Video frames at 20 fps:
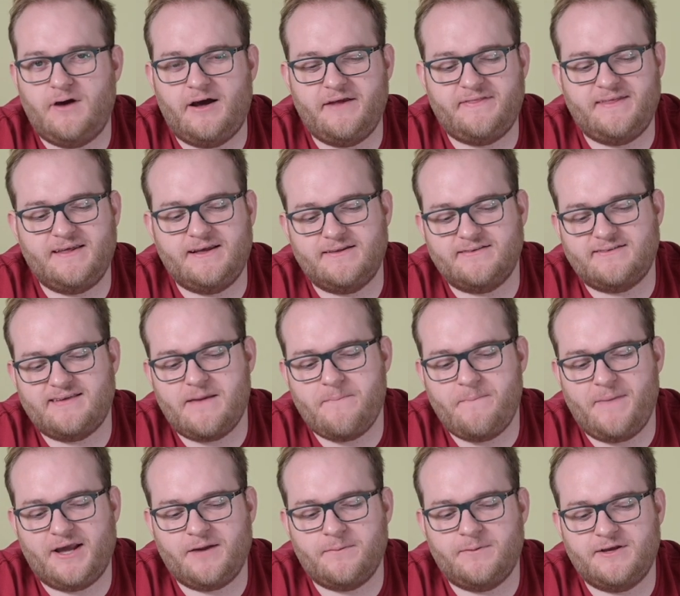I think at 10
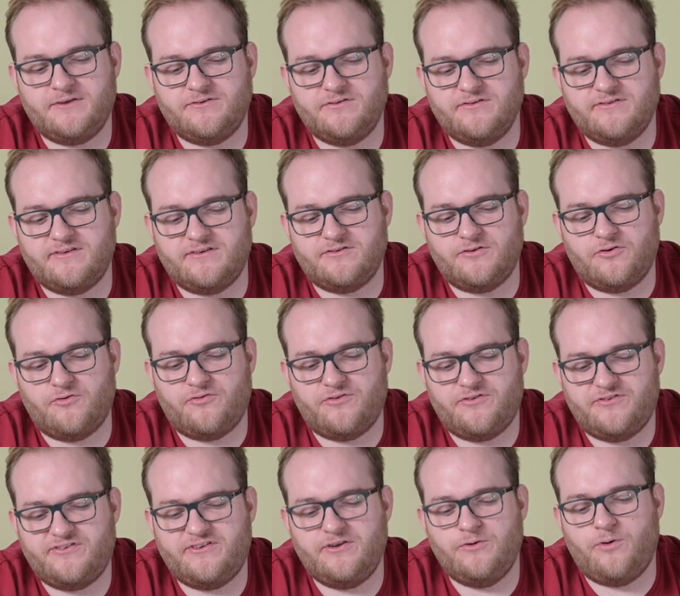megapixels, it sort of
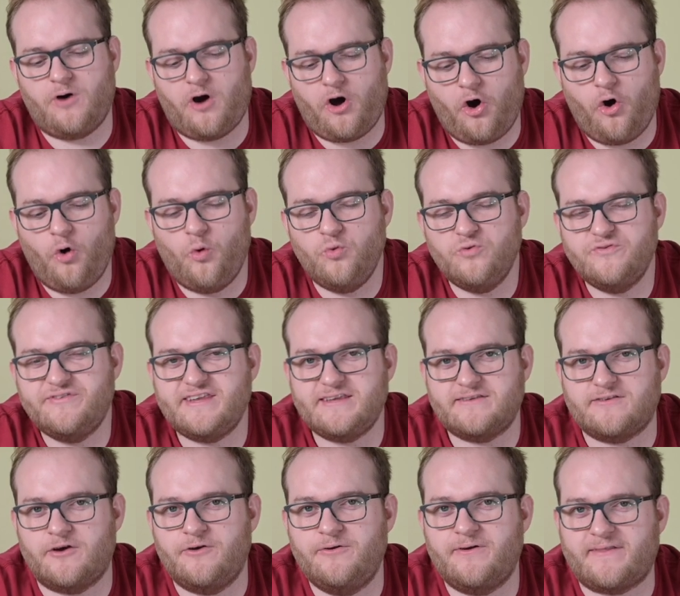still holds
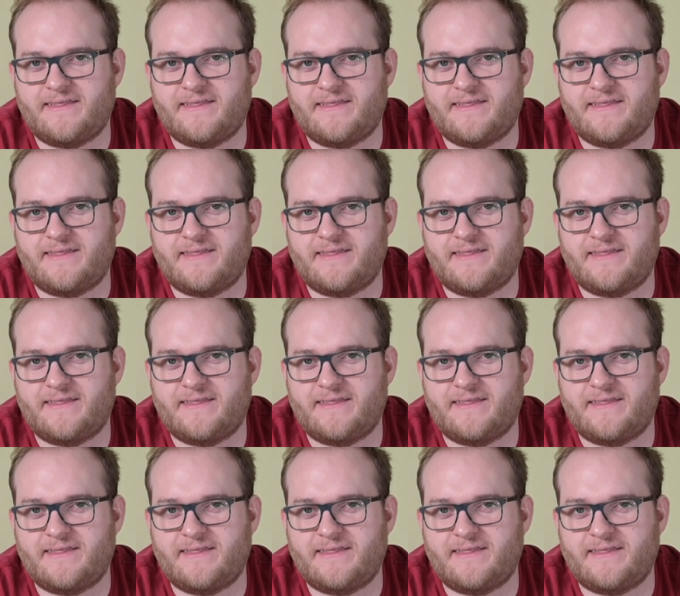its own.